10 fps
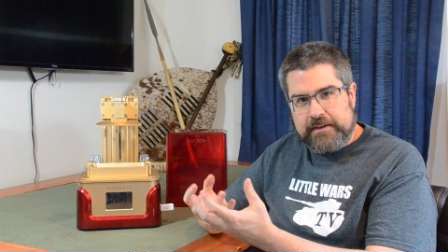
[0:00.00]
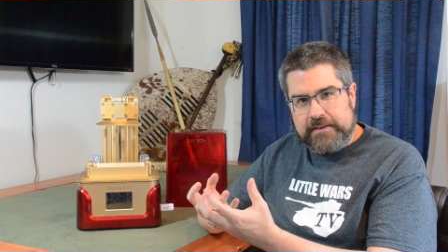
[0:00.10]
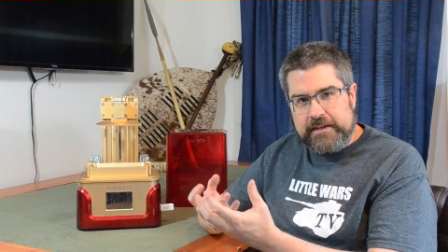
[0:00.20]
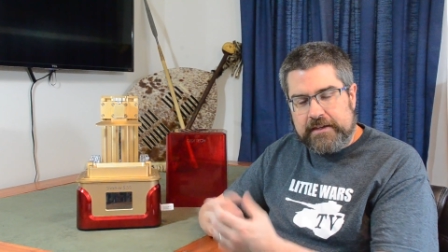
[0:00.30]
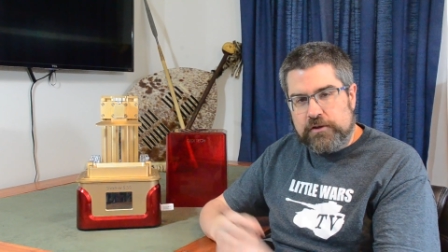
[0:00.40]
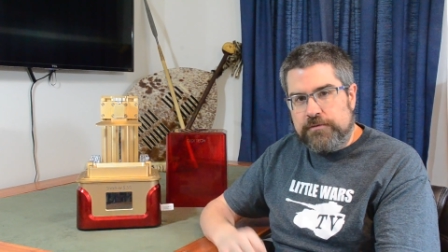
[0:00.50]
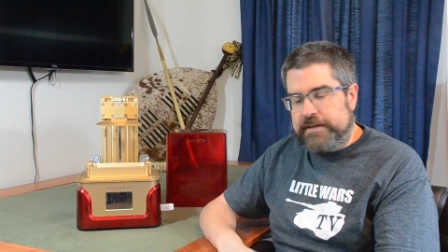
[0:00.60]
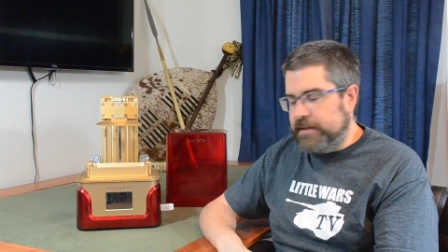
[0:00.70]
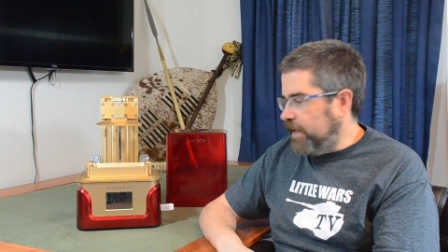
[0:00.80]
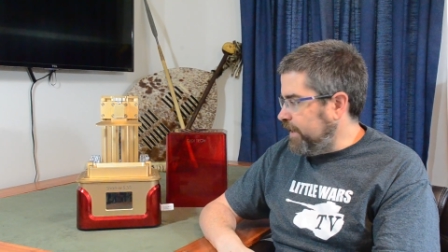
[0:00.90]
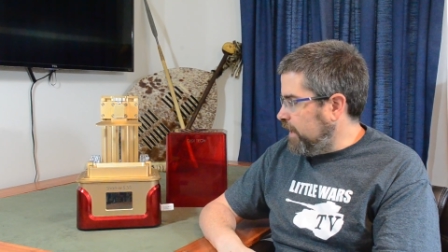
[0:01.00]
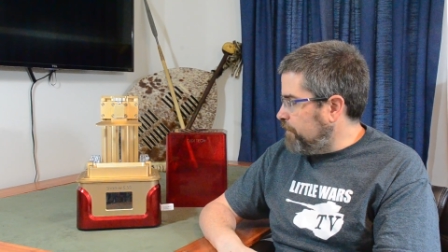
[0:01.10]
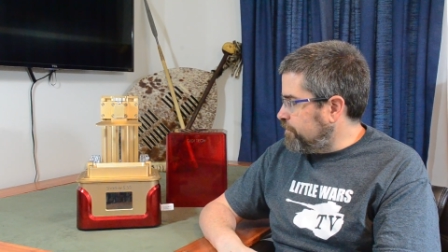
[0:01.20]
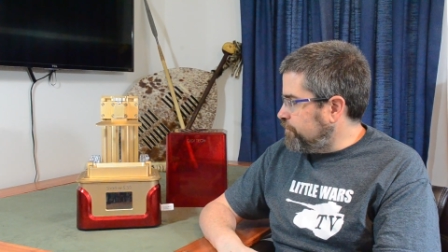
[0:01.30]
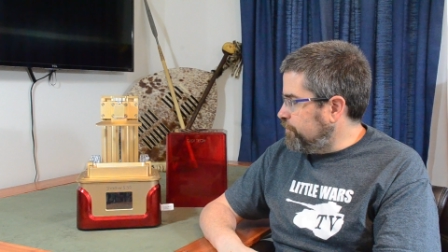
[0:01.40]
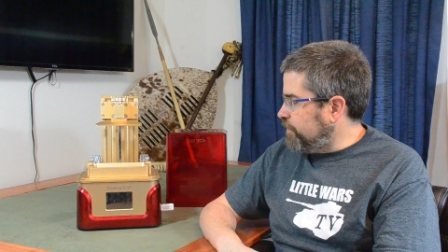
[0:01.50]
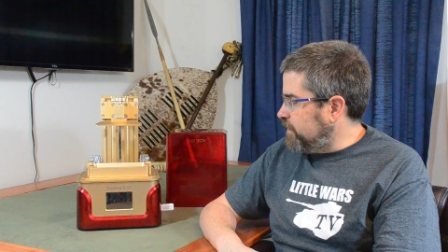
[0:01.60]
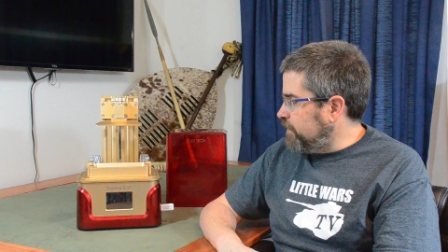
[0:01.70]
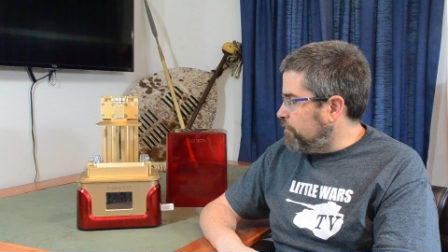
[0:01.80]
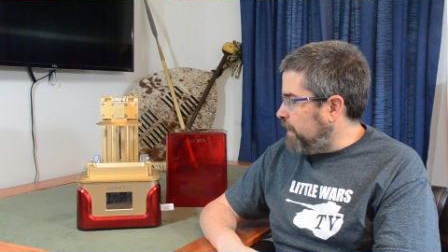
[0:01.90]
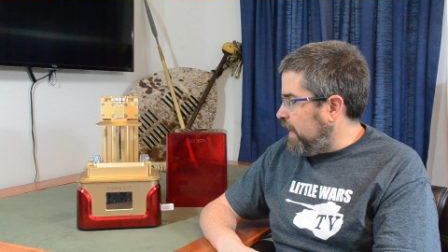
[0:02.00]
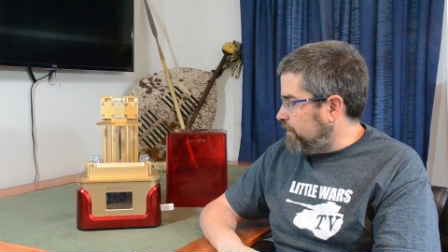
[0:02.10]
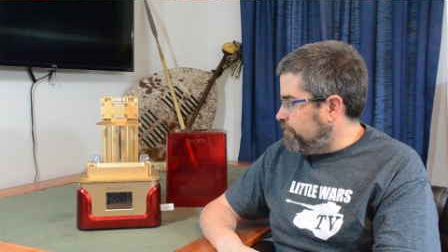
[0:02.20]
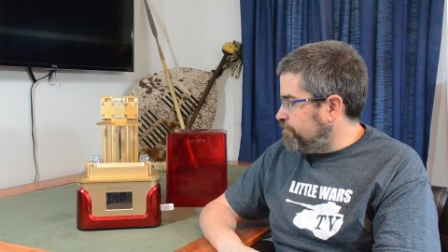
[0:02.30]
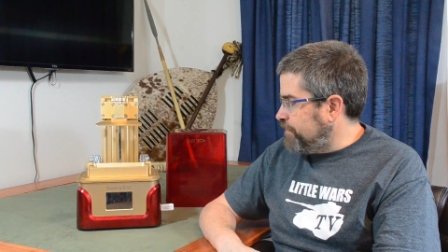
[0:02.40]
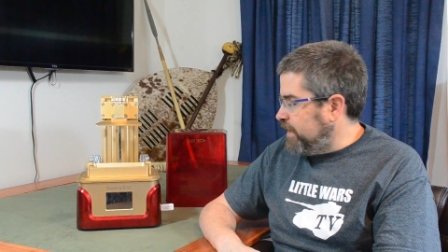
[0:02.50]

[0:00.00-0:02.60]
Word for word: the UV light up through the clear bottom.